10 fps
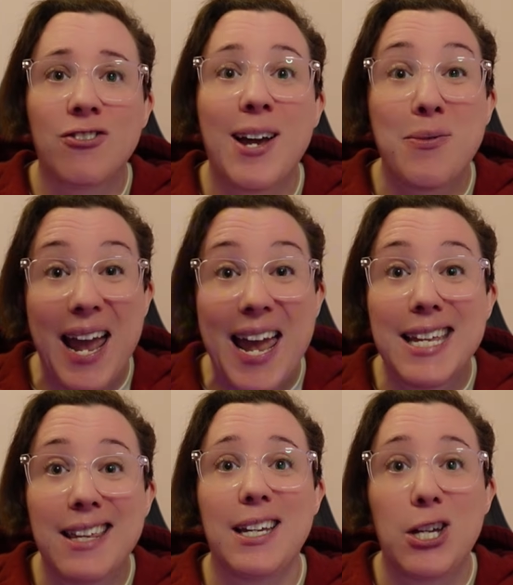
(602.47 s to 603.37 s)
down
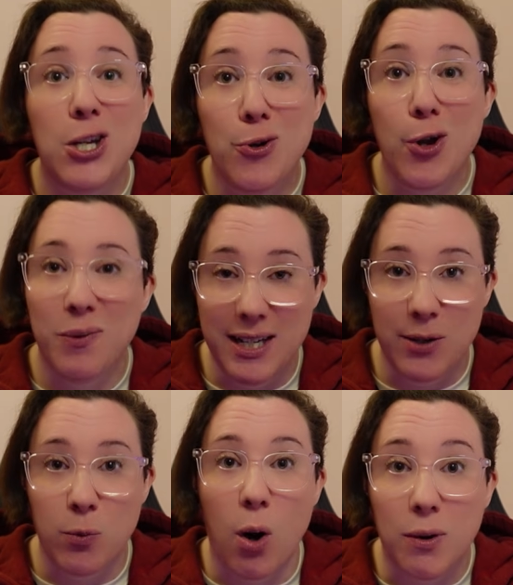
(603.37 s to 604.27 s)
anything you don't
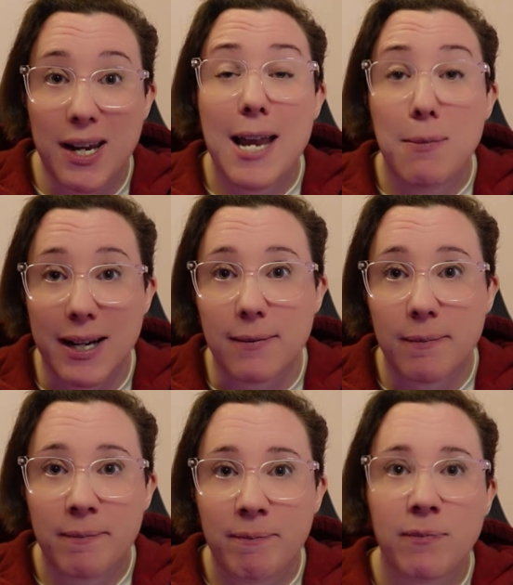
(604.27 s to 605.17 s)
need while gaming.
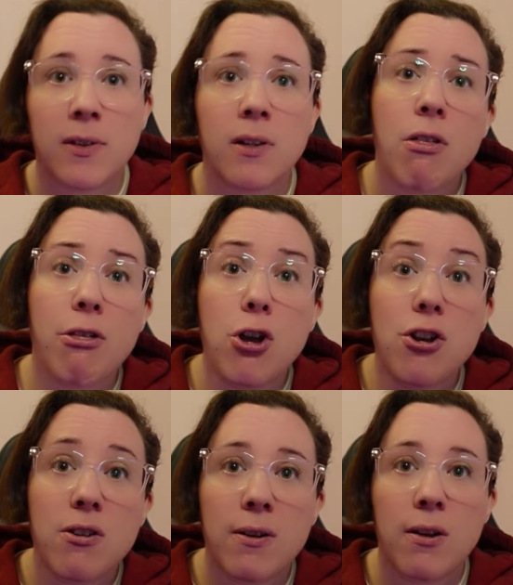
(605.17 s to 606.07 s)

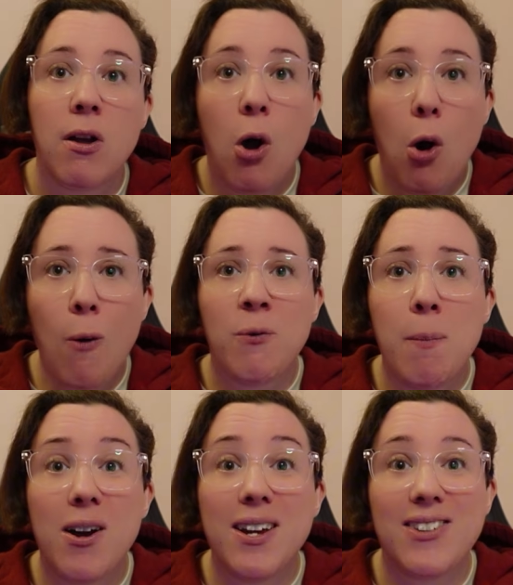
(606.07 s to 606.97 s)
Third,
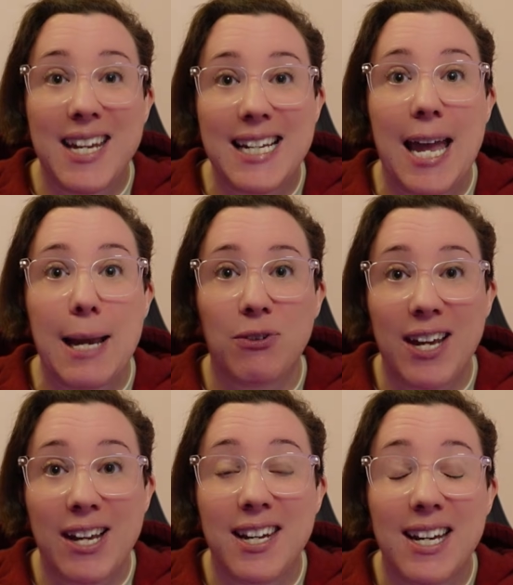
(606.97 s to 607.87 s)
optimize in-game
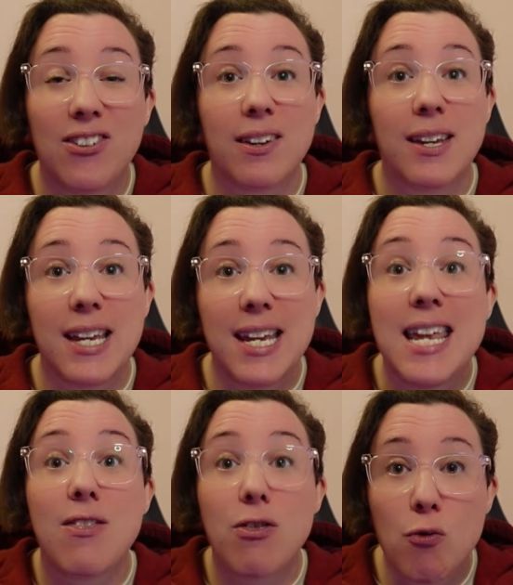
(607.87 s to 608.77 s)
settings
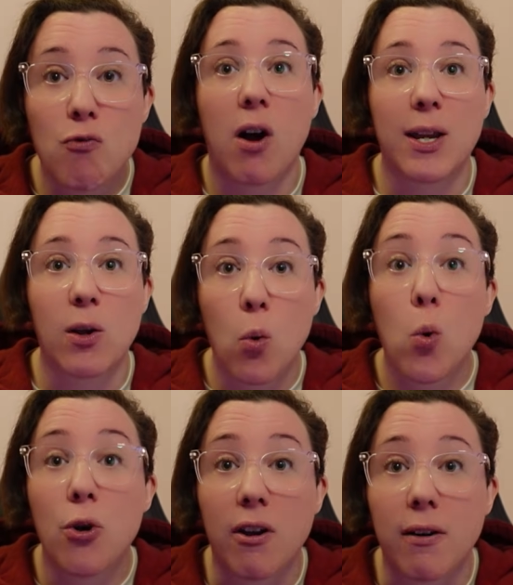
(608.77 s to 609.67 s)
in the right
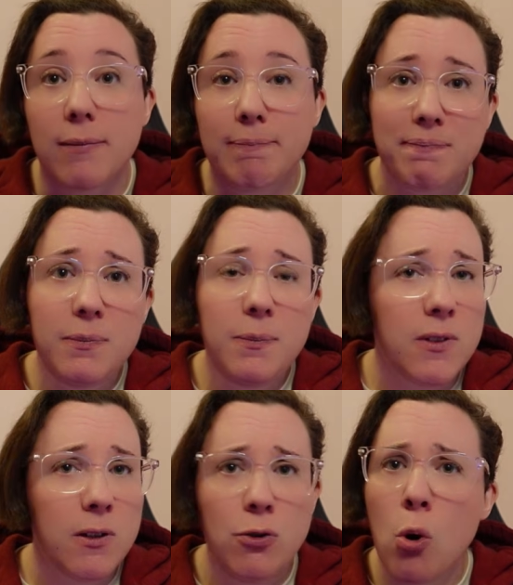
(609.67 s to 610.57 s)
order.
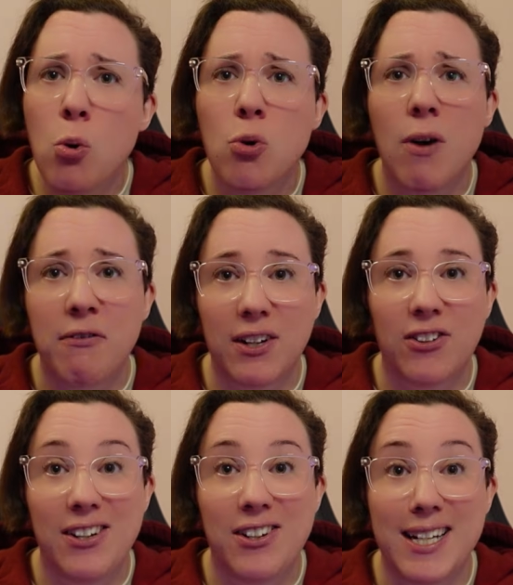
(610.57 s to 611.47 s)
Not all graphics
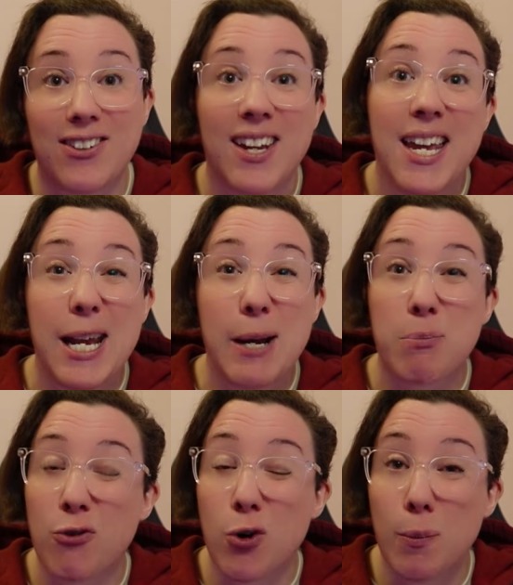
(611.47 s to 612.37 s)
settings hit
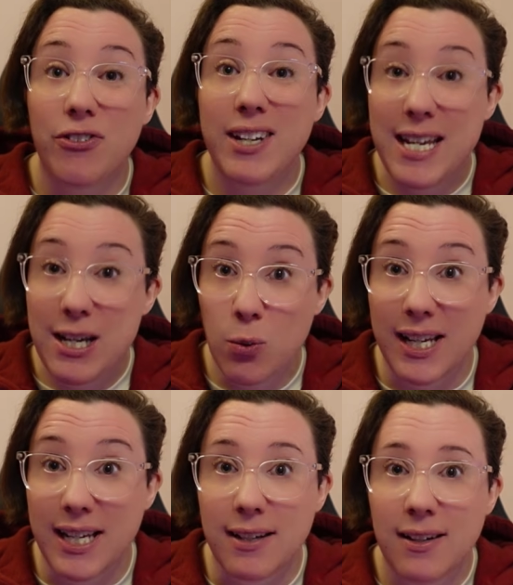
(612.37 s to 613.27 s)
performance
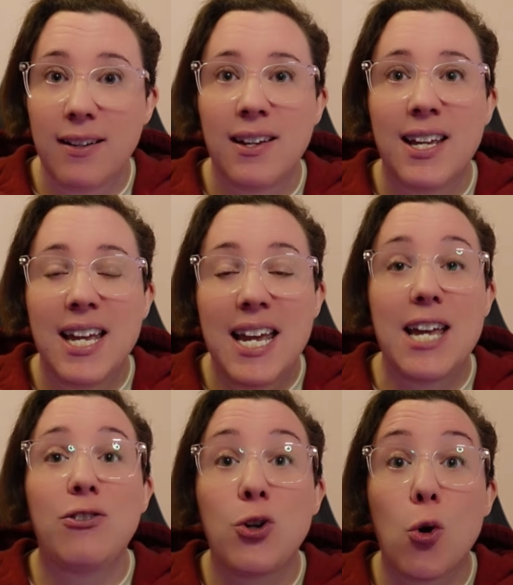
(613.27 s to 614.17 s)
equally.
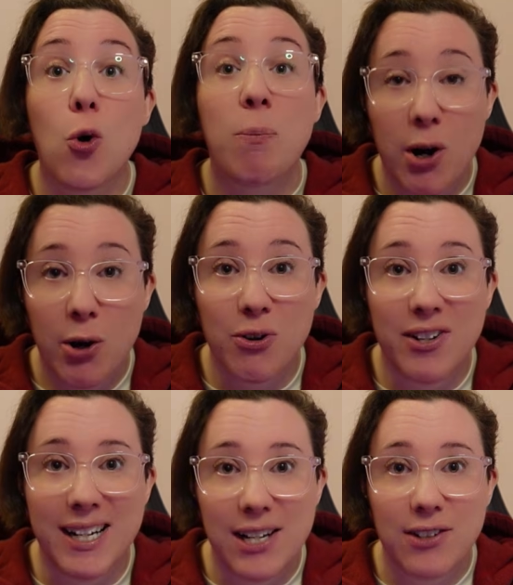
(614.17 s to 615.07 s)
Here's your priority
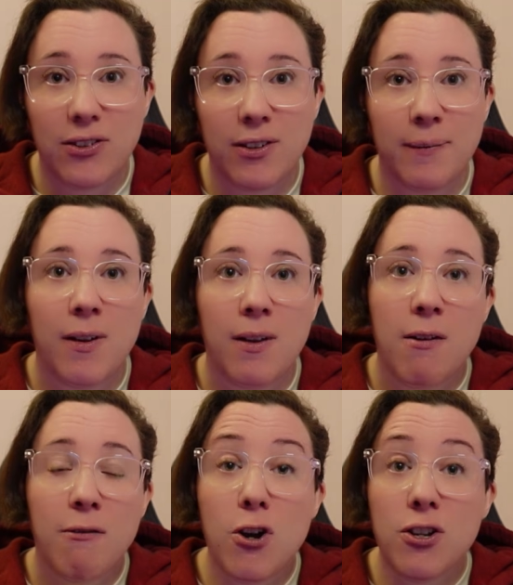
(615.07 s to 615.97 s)
list.
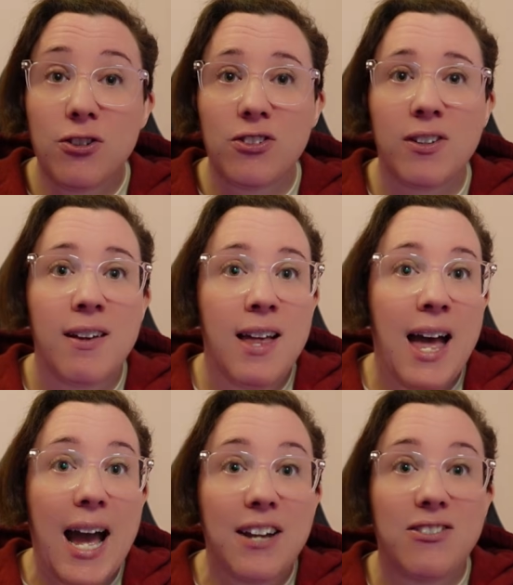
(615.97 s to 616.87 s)
First,
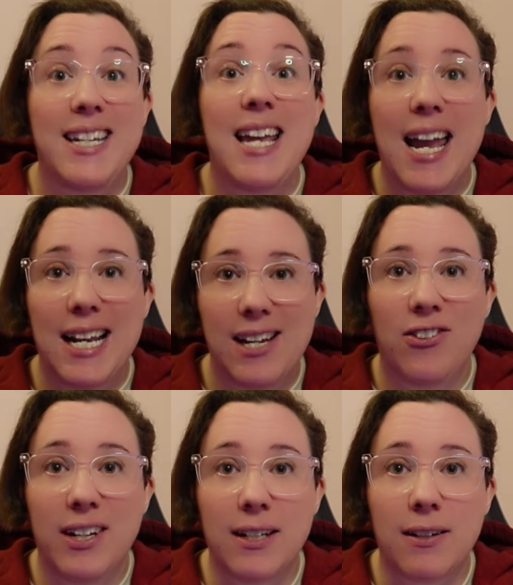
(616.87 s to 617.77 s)

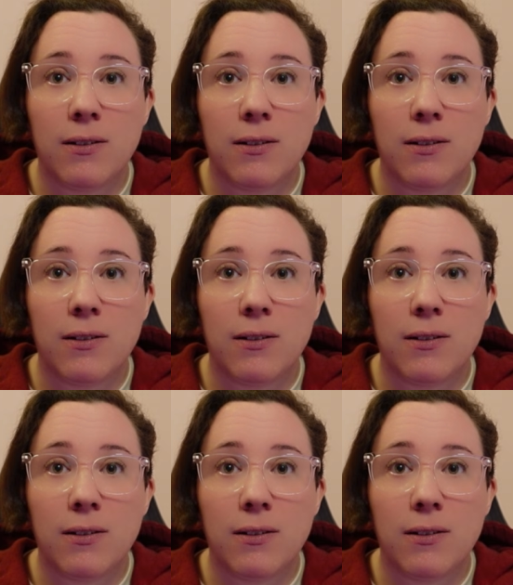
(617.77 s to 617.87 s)
anti-aliasing.